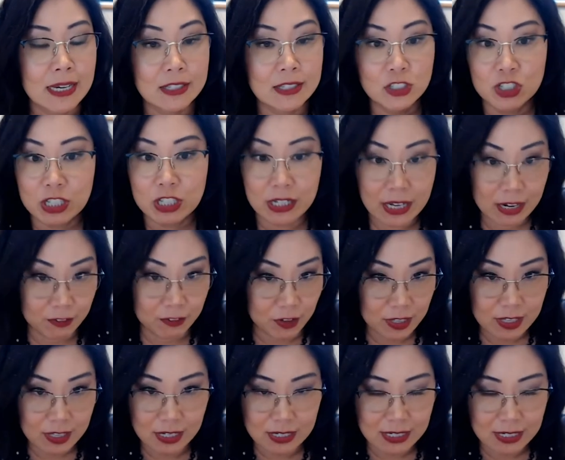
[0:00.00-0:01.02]
And right. shut
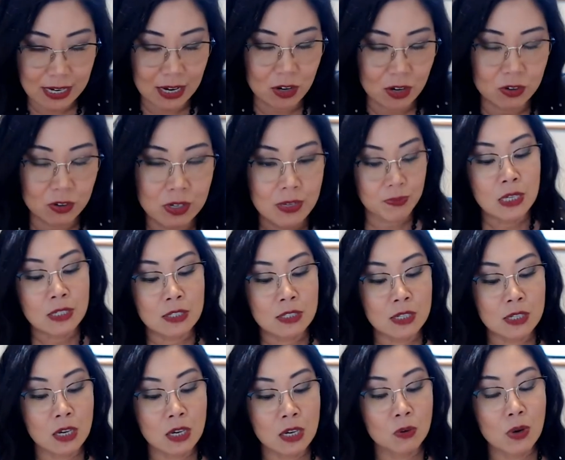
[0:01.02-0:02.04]
everything down.
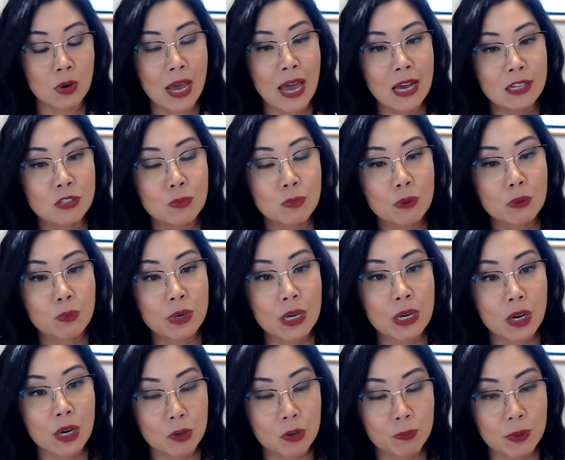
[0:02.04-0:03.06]
So as we
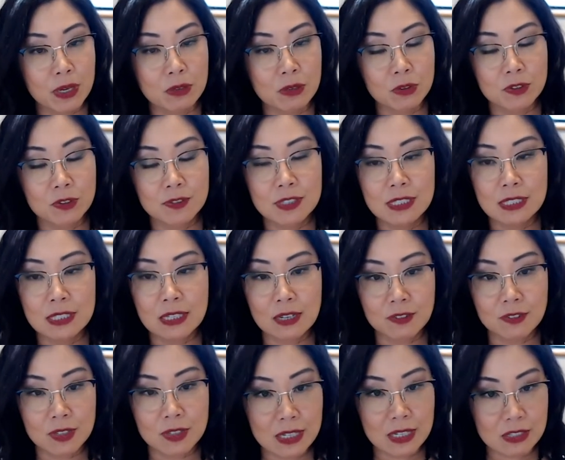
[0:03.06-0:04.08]
reopen, you've seen
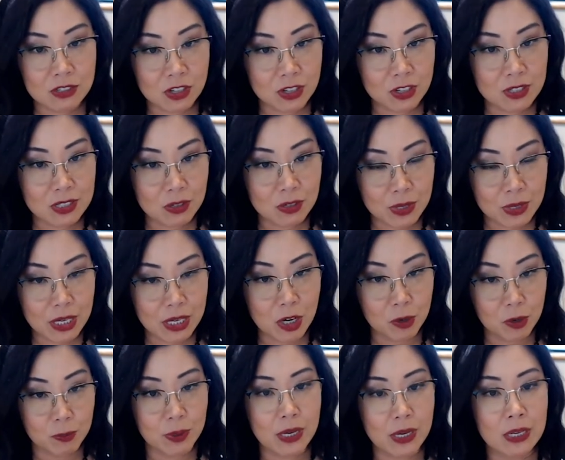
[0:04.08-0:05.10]
everything starting to
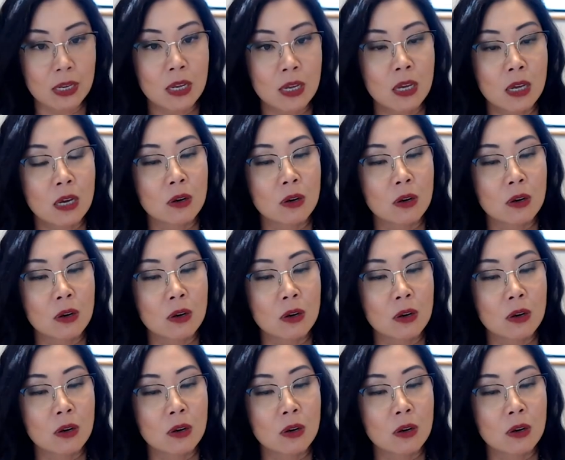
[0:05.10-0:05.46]
reopen.